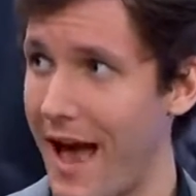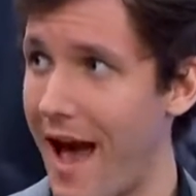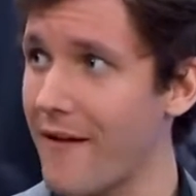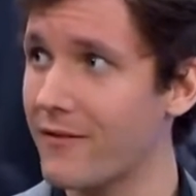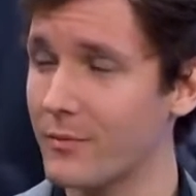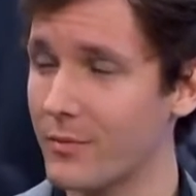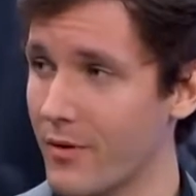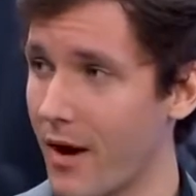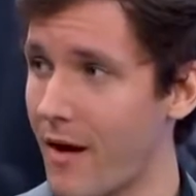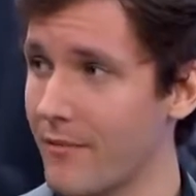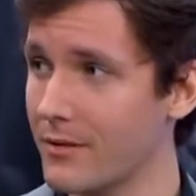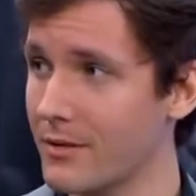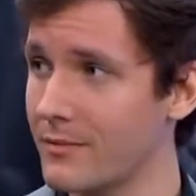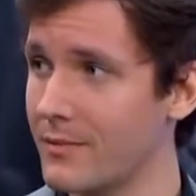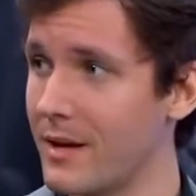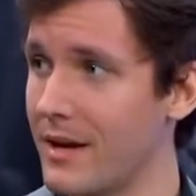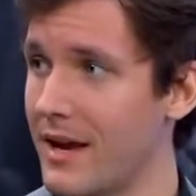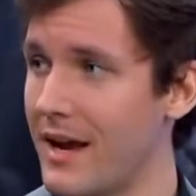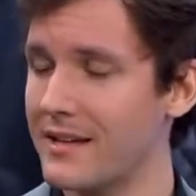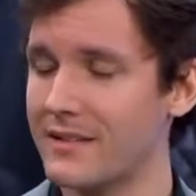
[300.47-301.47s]
have a
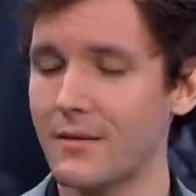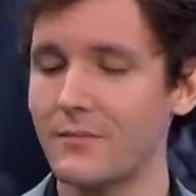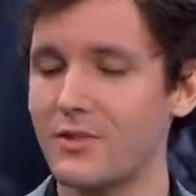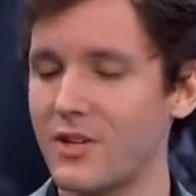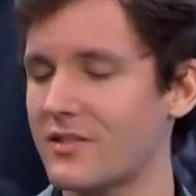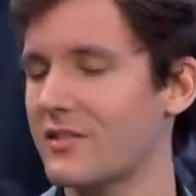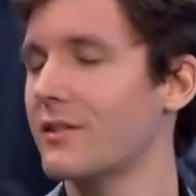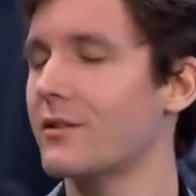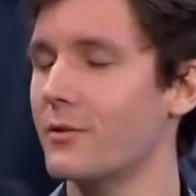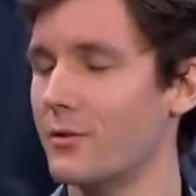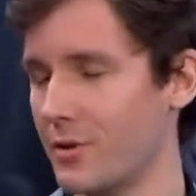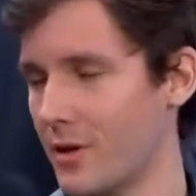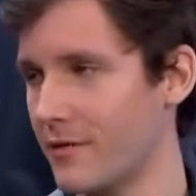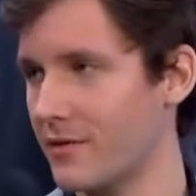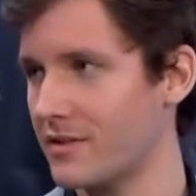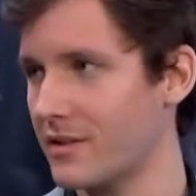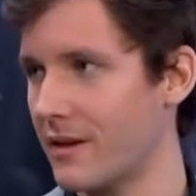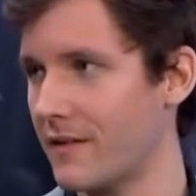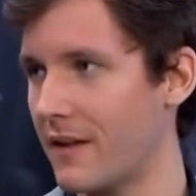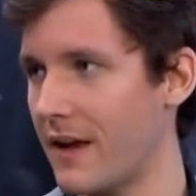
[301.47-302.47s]
problem, is I'm just a little
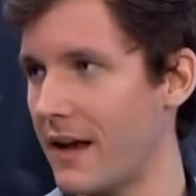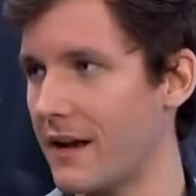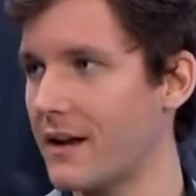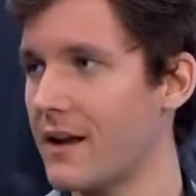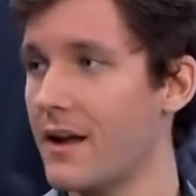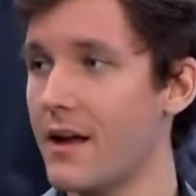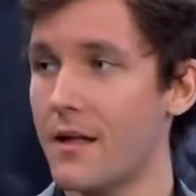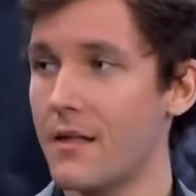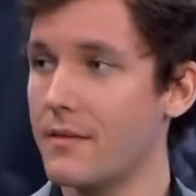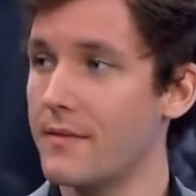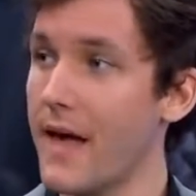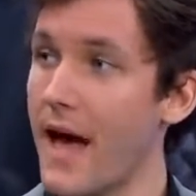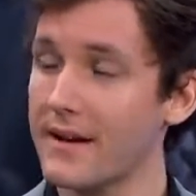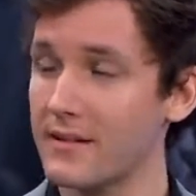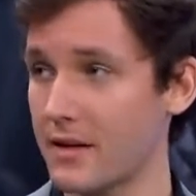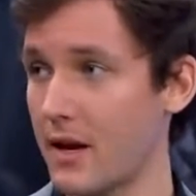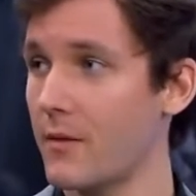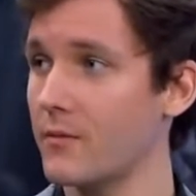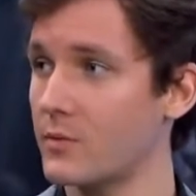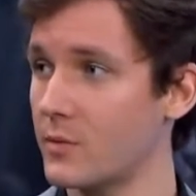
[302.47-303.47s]
nervous on LAN.
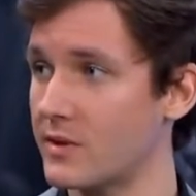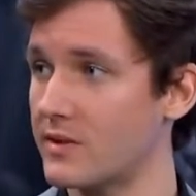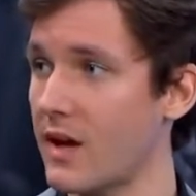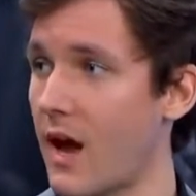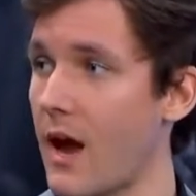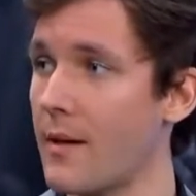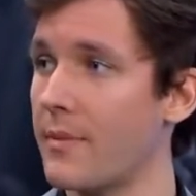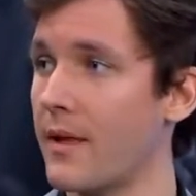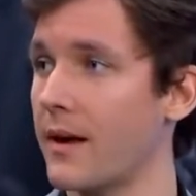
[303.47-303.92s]
That comes with time,